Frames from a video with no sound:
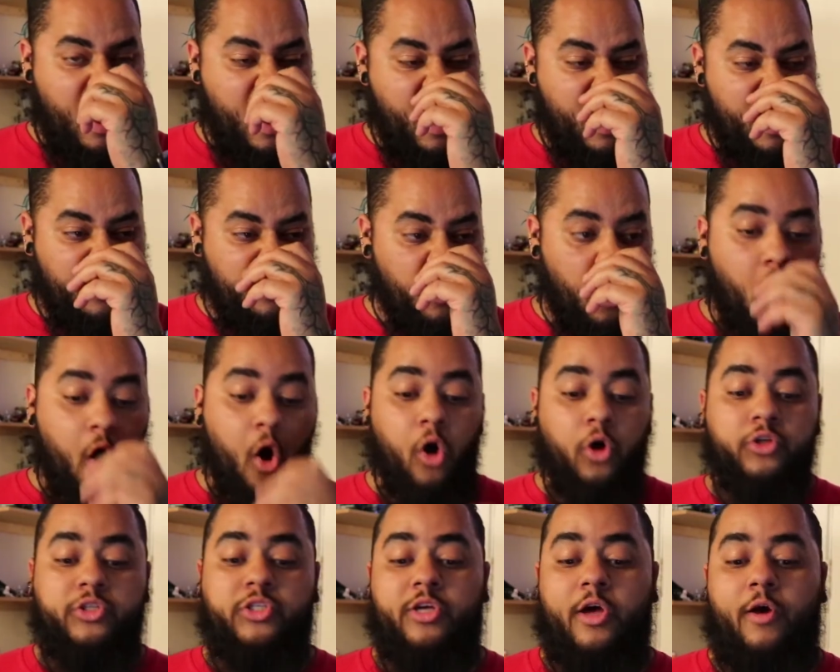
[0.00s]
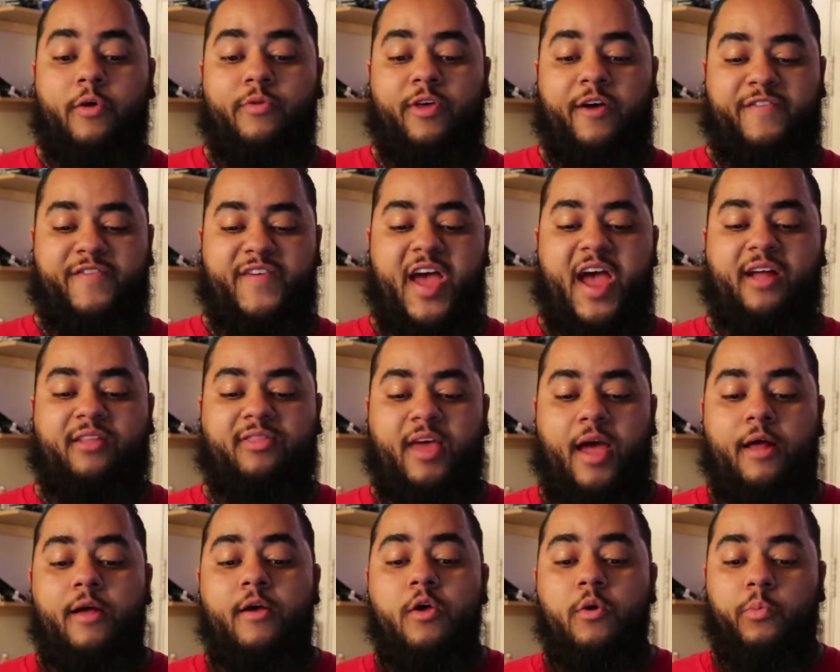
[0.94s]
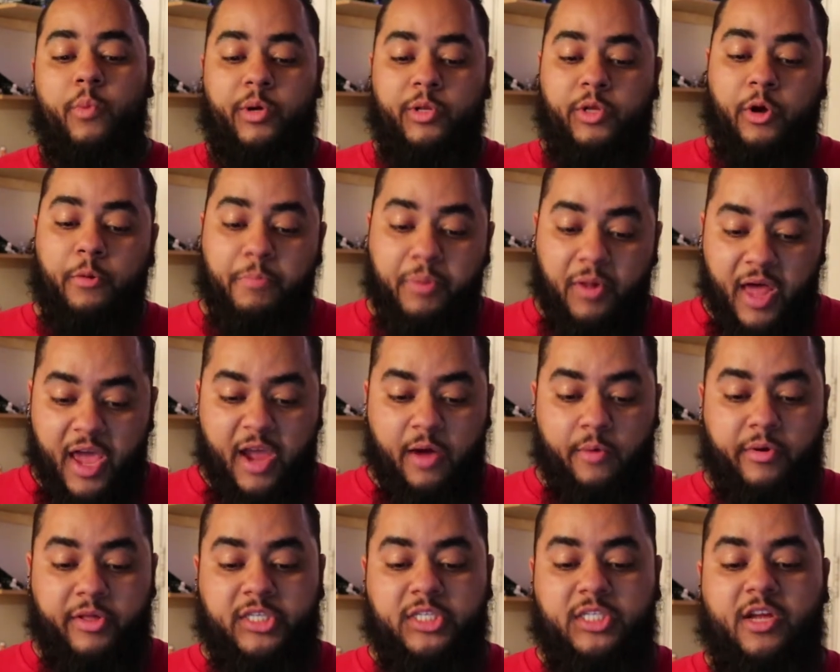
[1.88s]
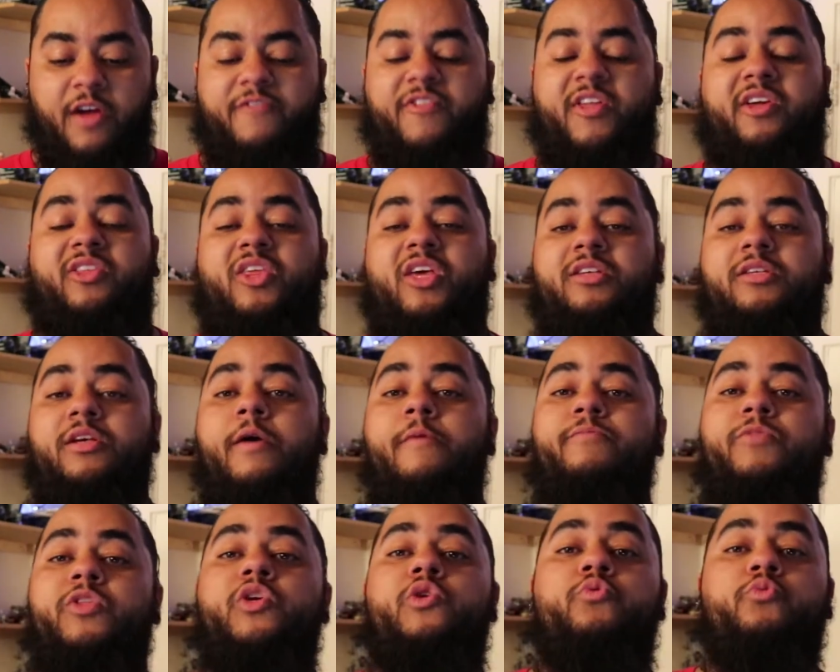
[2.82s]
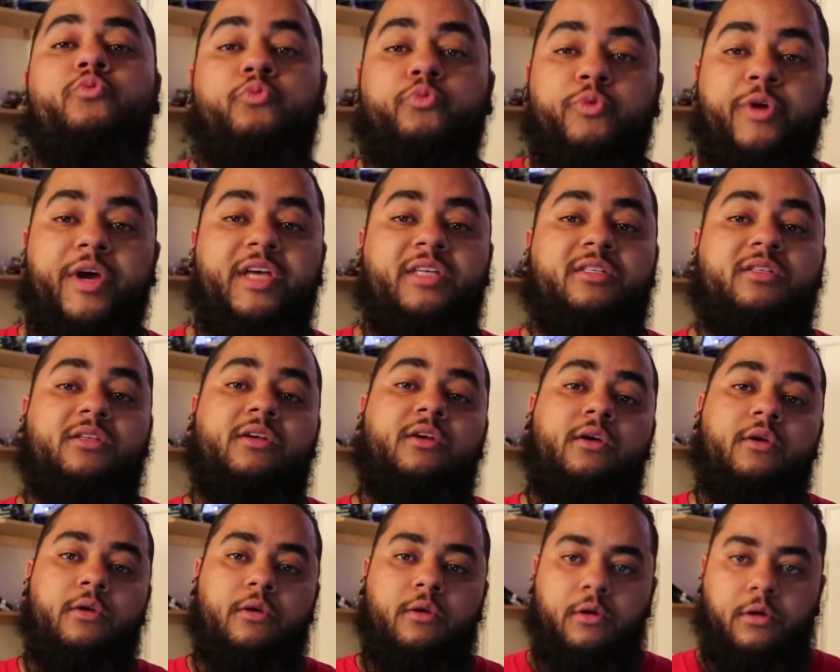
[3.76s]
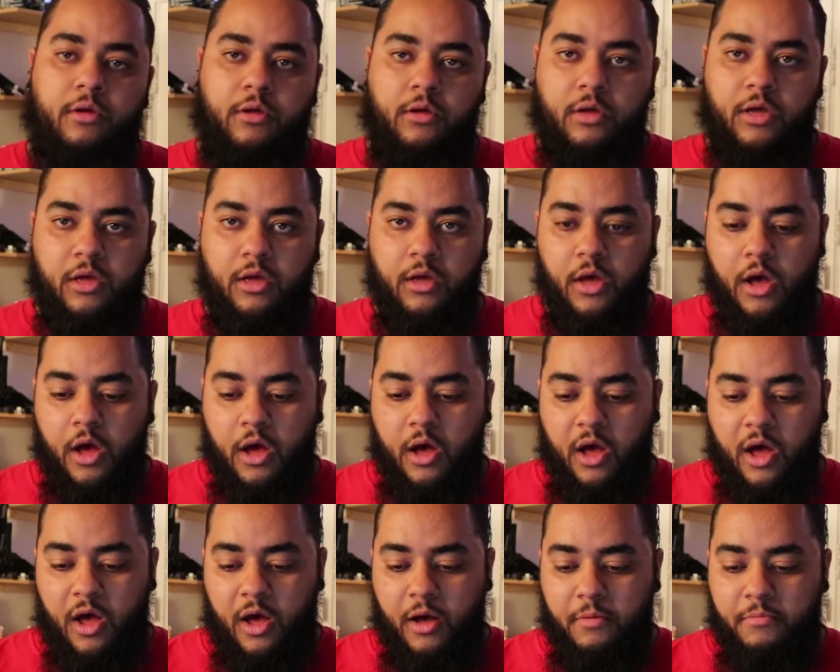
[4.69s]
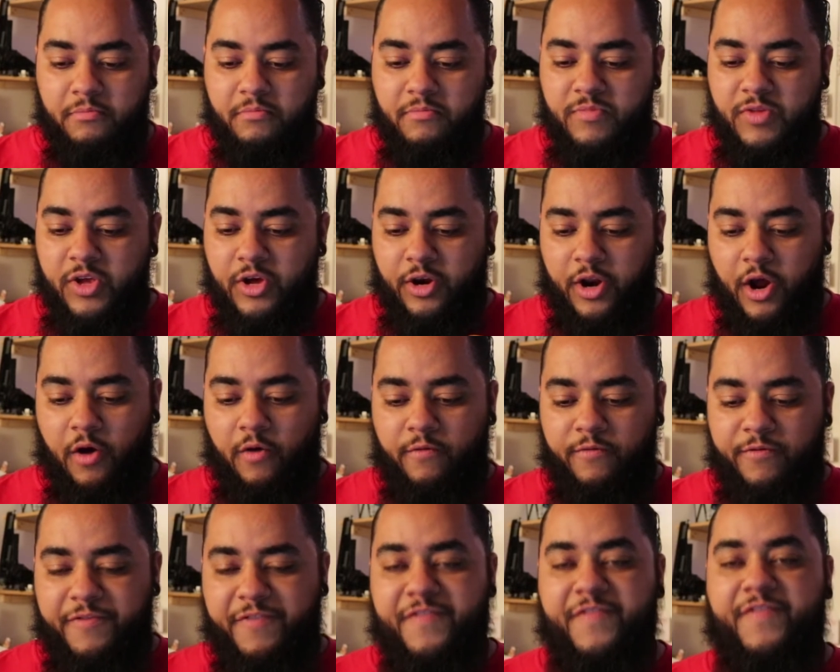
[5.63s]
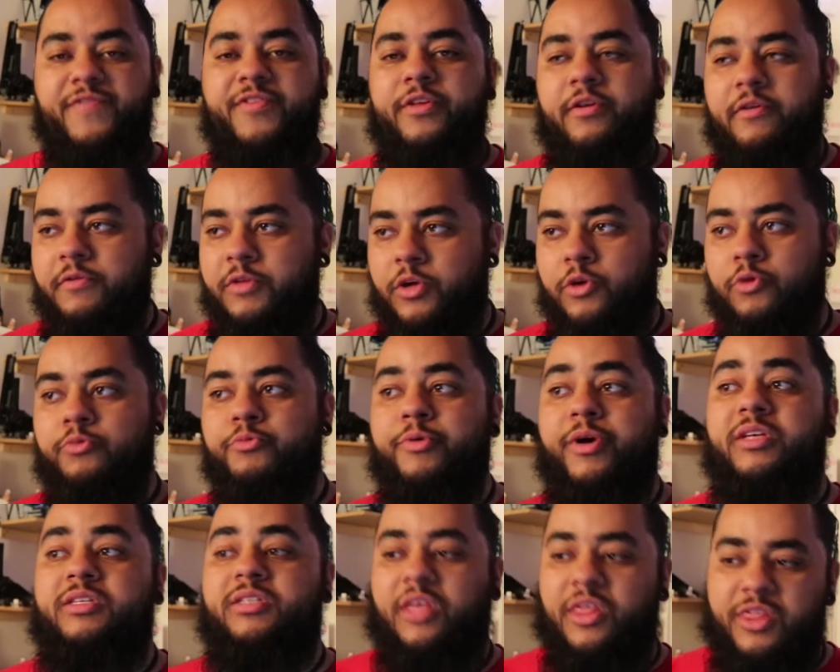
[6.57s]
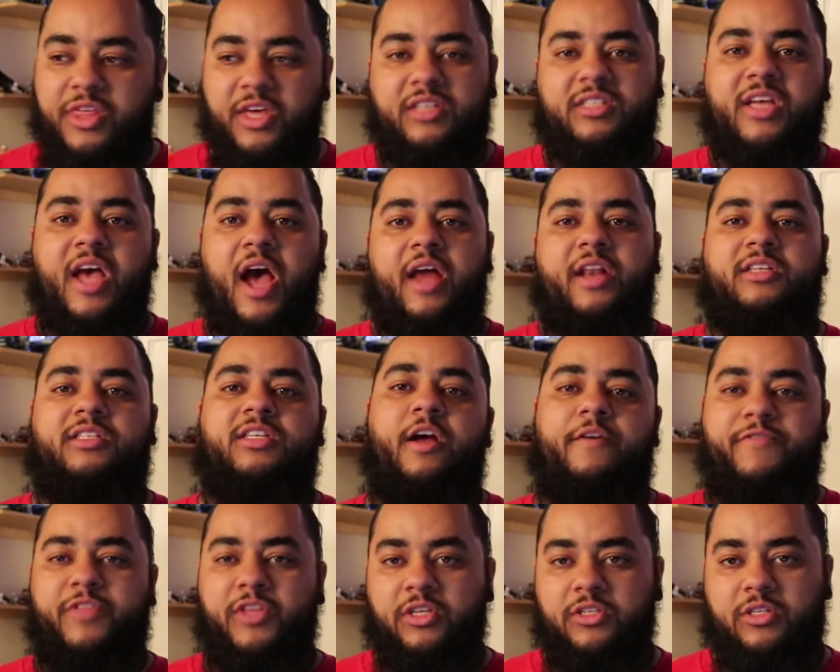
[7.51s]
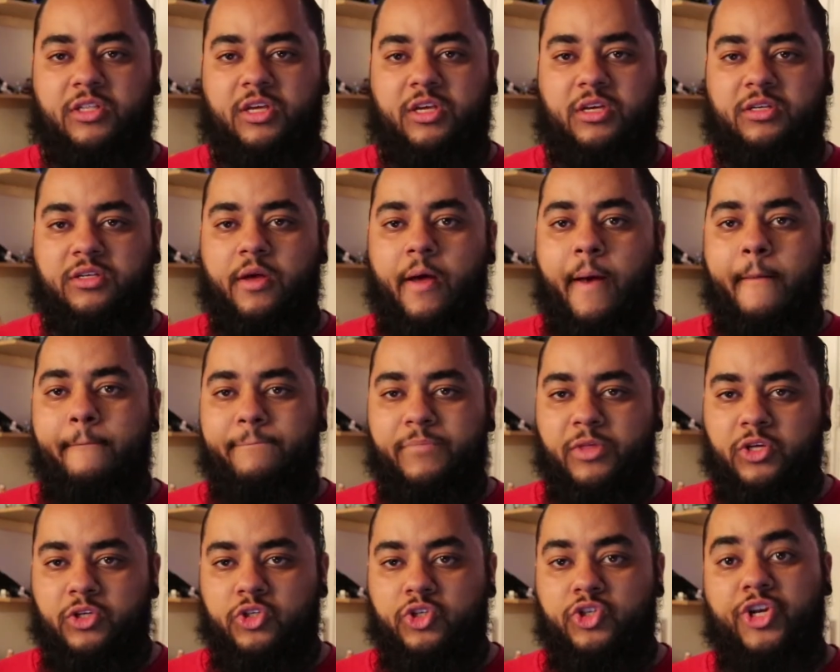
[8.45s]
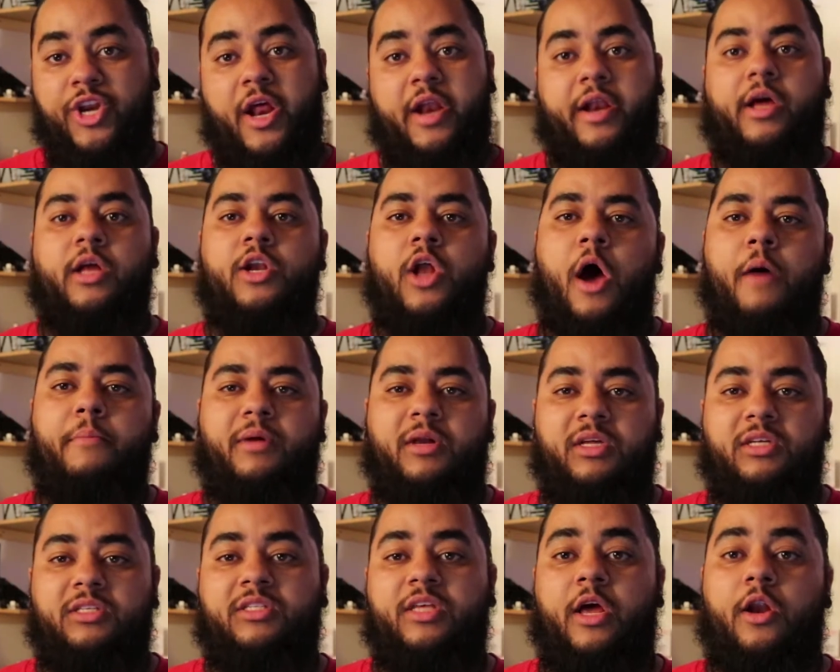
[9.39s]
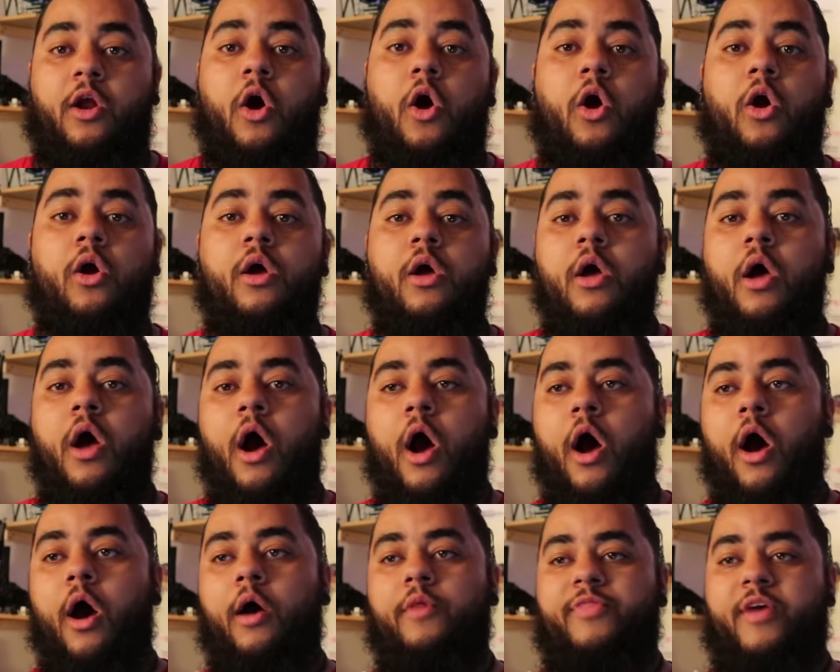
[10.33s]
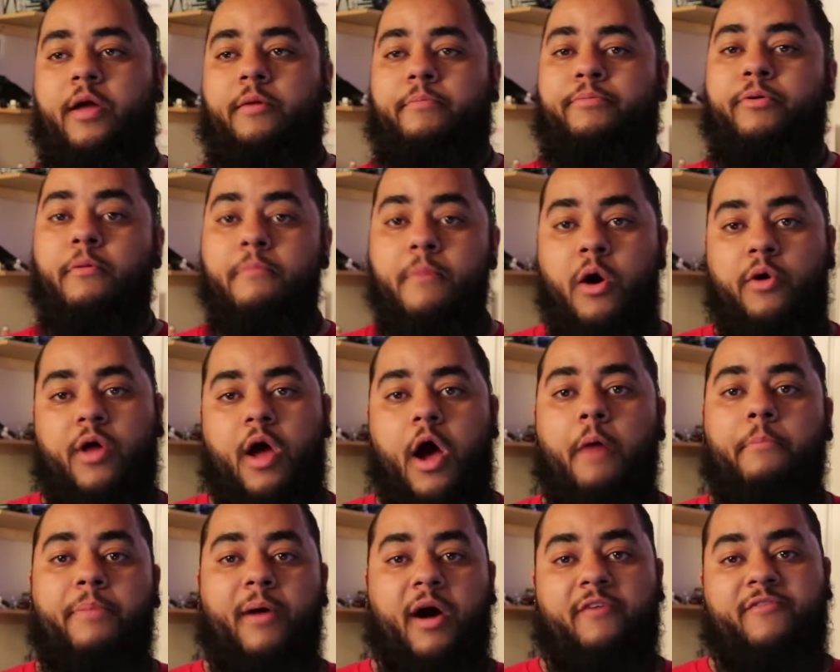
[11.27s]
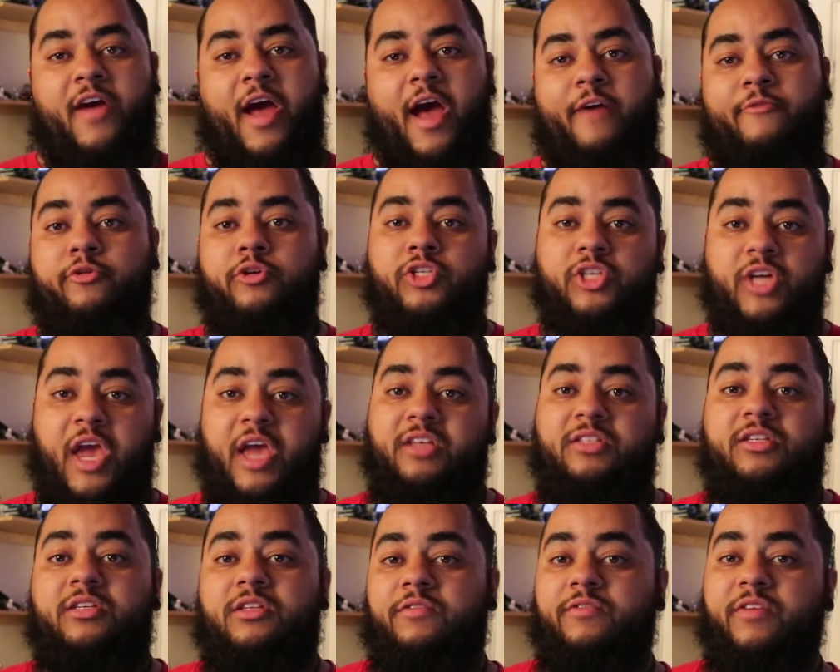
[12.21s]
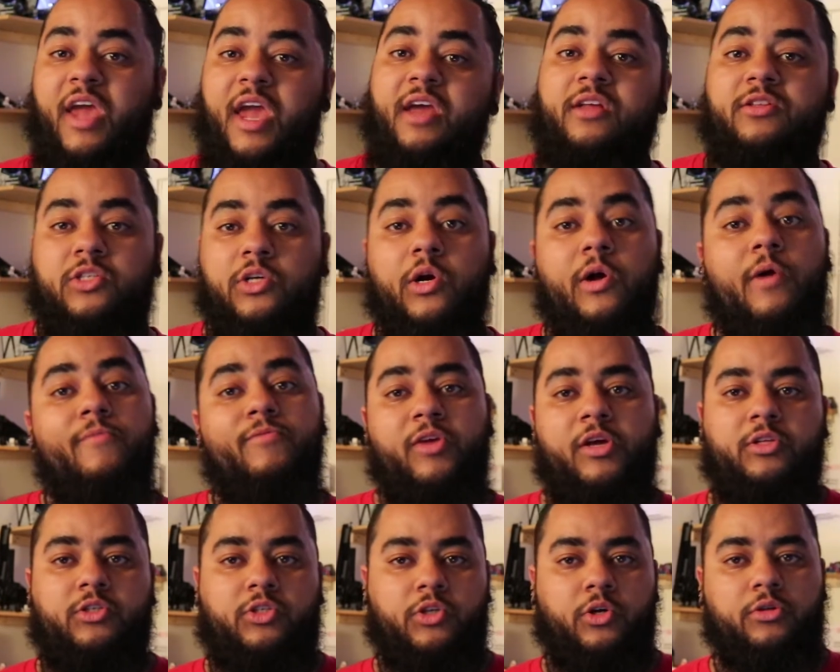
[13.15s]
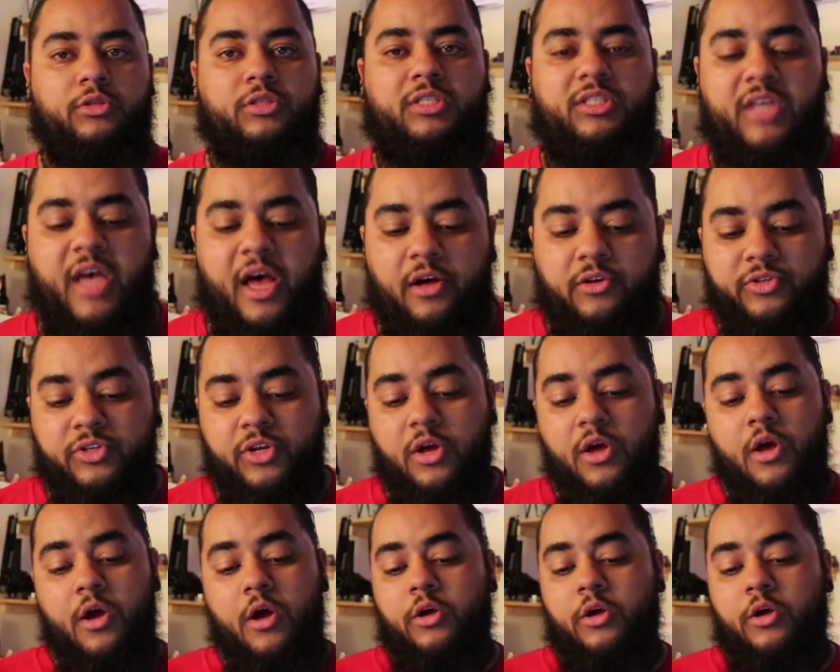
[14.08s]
and also the fact that when you're playing with stuff like this, you risk you risk this kind of stuff. These genetic anomalies that are that promote above average cases of cancer in certain cells.